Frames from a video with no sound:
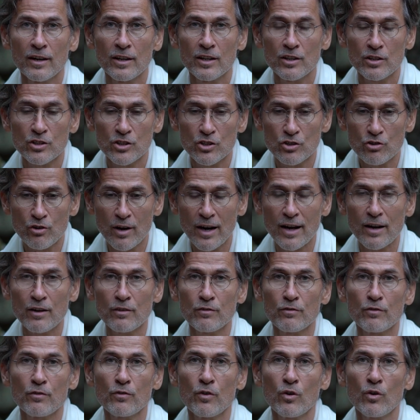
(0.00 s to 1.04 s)
strive
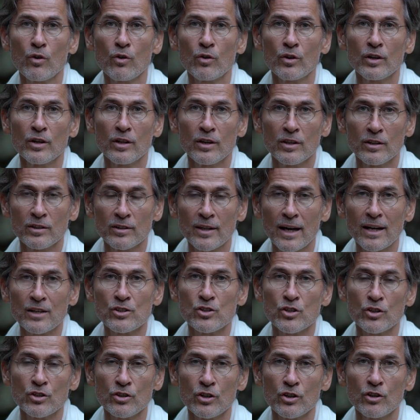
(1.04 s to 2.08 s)
for
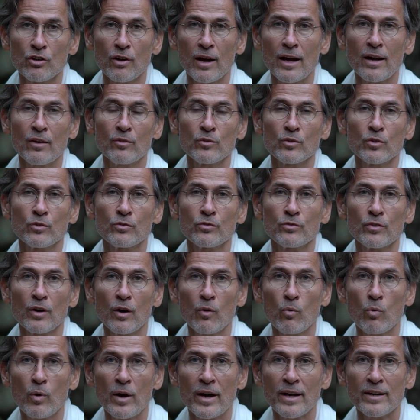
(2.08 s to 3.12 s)
touching the ground of
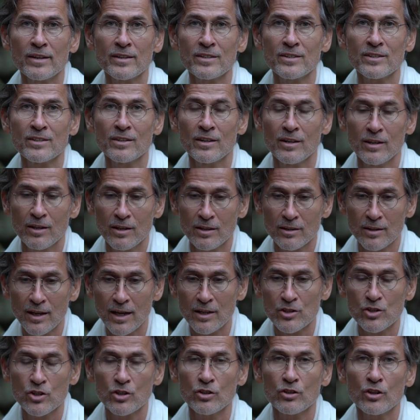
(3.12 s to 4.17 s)
awareness,
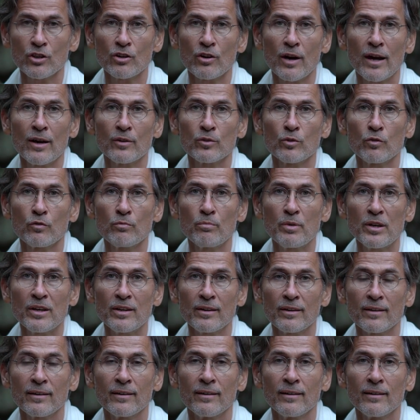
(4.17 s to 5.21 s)
touching the ground of
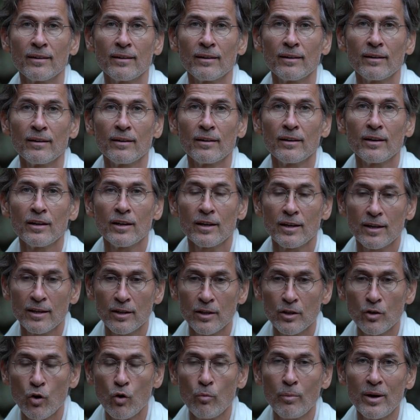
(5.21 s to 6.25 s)
being,
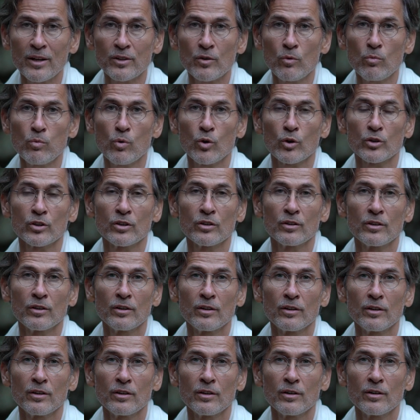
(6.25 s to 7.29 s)
no matter what
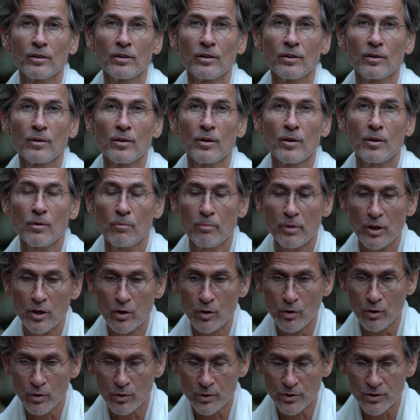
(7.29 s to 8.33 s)

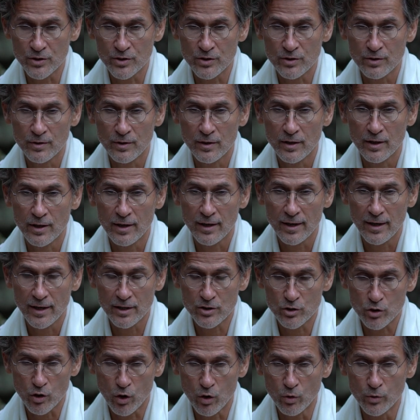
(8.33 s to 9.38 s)
because
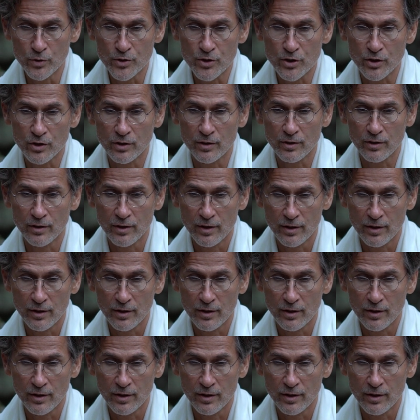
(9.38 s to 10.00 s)
it's also